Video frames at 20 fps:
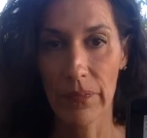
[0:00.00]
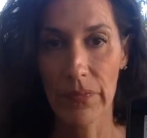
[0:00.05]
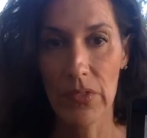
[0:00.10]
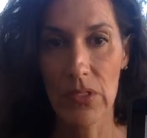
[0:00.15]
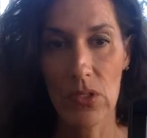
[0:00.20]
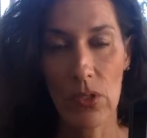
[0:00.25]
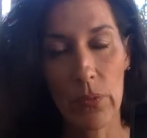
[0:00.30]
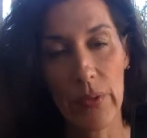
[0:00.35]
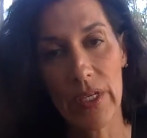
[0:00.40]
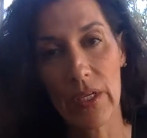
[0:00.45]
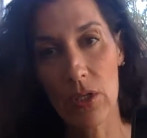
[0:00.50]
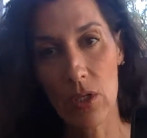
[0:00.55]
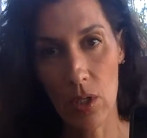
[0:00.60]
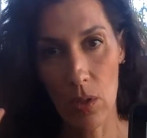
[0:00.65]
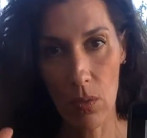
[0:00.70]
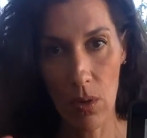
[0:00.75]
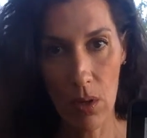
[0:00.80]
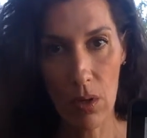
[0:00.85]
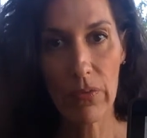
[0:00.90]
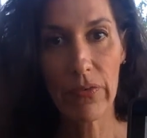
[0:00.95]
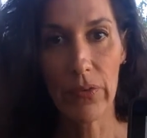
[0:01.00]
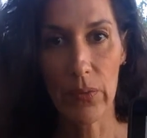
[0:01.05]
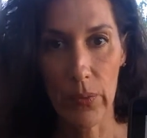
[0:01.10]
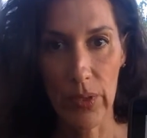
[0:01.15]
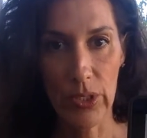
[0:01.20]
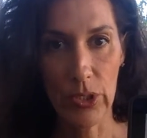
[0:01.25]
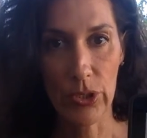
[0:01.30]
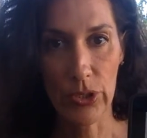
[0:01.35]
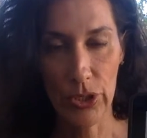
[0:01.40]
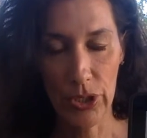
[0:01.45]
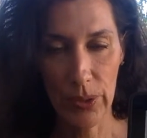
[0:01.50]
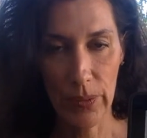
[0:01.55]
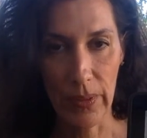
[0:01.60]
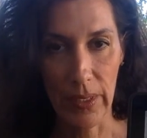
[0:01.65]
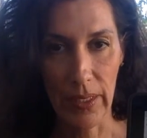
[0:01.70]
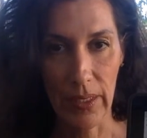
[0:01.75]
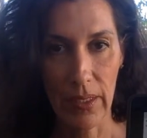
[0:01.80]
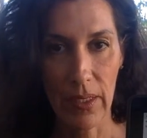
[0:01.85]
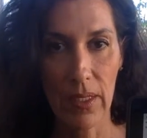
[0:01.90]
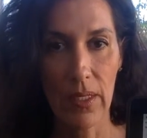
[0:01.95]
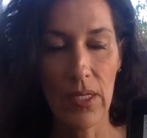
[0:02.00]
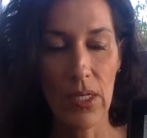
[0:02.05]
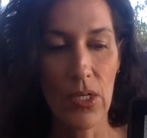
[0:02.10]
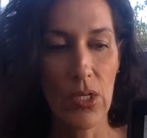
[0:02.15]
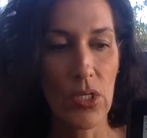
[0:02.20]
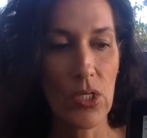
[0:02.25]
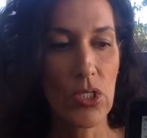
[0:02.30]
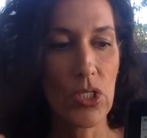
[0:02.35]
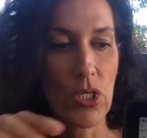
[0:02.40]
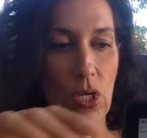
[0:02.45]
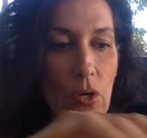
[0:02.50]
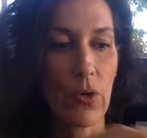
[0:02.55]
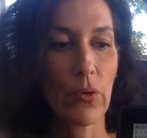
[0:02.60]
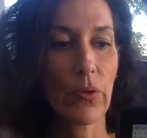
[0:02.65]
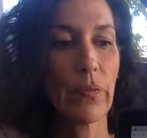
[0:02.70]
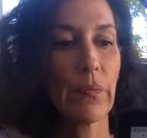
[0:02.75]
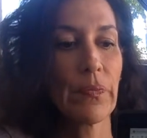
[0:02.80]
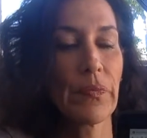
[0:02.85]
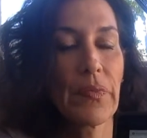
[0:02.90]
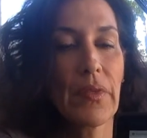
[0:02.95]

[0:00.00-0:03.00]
So we can go over what you're doing. So